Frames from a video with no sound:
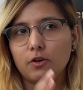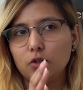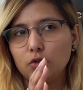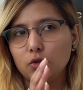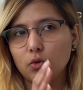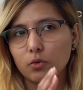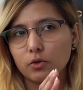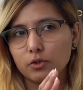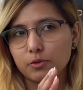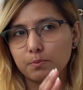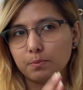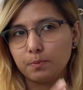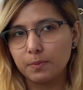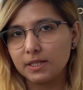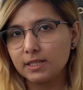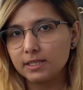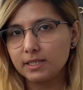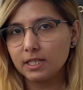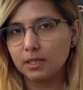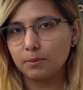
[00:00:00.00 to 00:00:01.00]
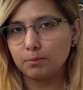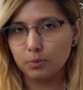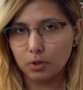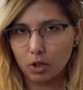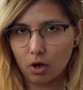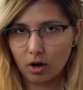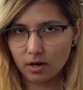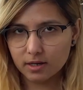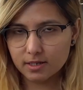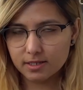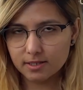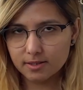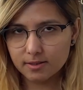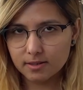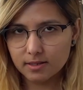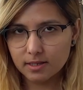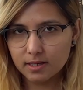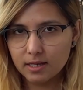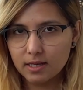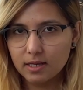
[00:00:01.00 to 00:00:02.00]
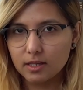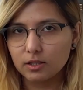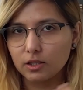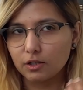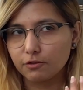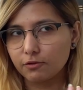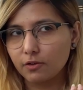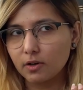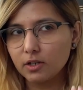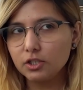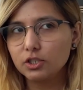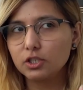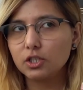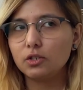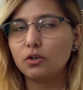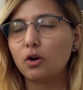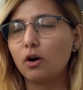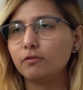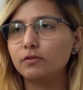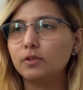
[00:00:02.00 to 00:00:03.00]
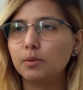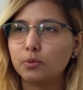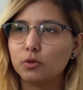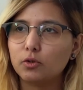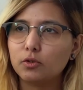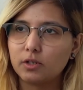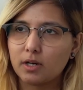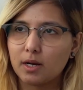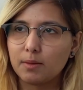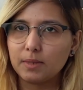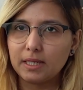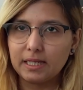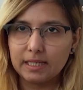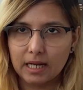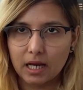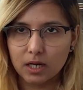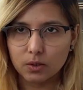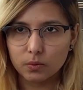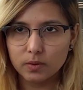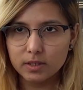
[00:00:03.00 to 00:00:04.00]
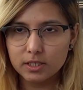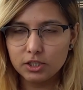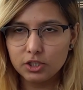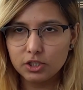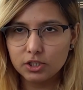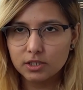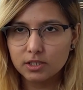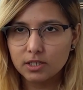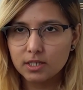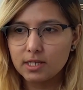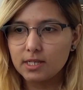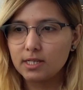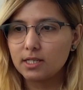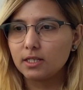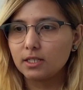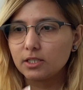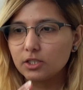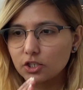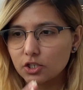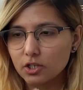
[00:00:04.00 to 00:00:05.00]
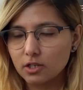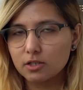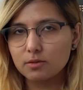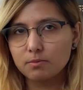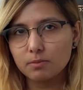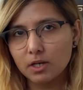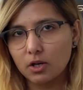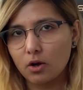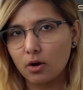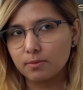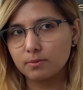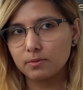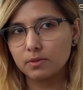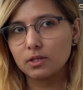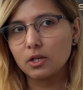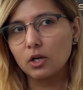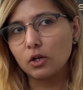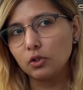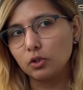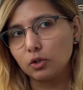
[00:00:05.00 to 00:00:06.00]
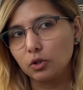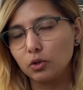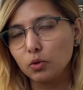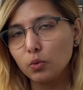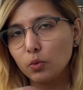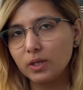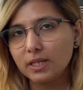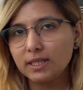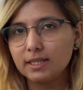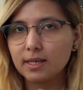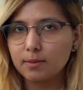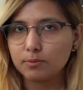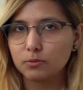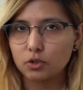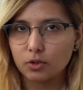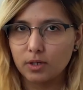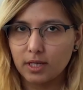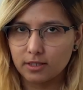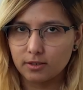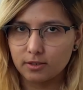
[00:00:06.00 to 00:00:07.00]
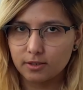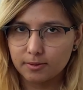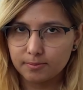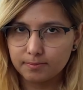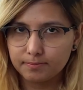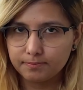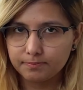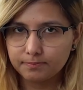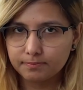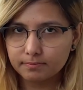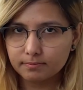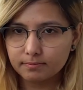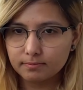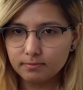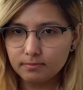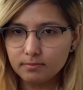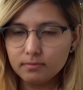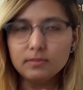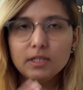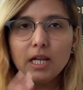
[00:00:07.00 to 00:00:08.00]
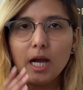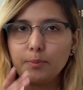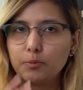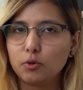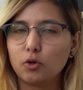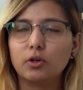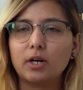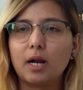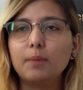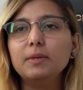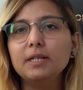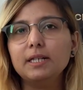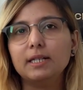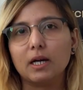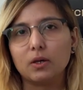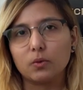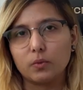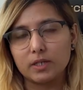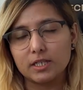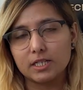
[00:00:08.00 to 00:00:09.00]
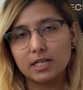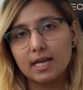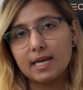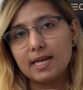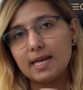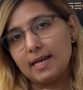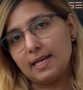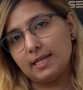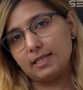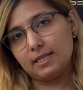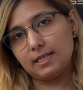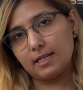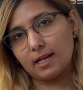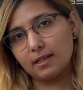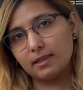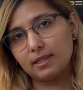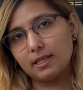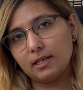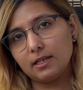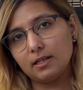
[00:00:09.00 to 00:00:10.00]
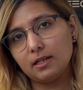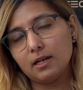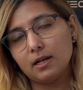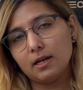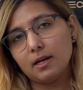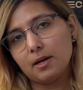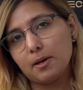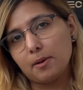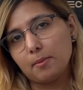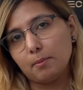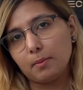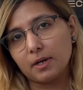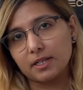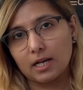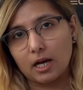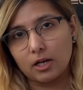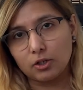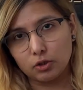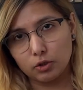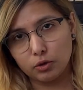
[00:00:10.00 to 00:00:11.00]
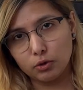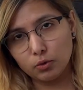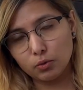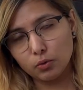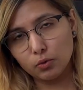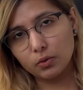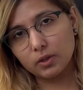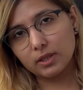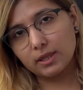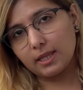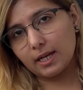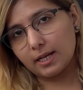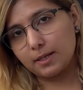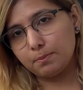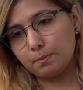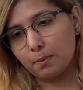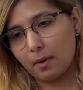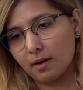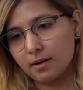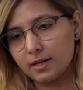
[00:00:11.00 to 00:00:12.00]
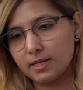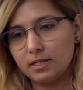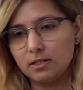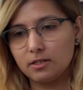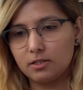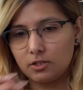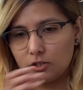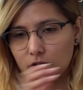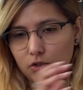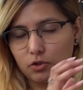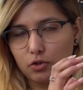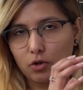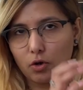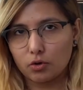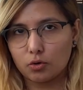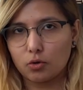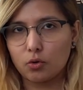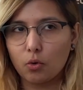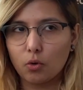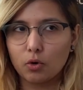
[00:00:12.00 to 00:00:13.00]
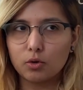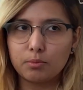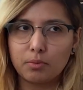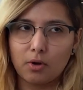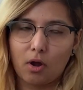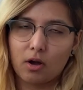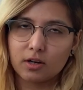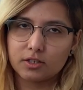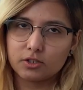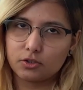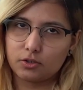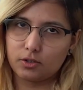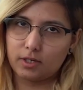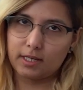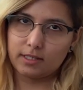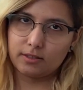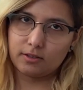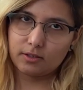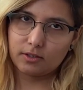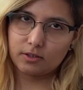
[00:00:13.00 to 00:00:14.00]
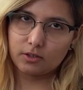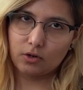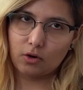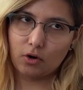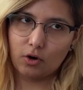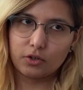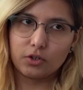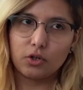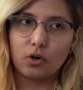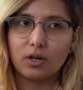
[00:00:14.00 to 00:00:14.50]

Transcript: those building blocks, the function of the programming language just becomes gluing them together. A programming language is nothing but a glue that binds your code blocks together or your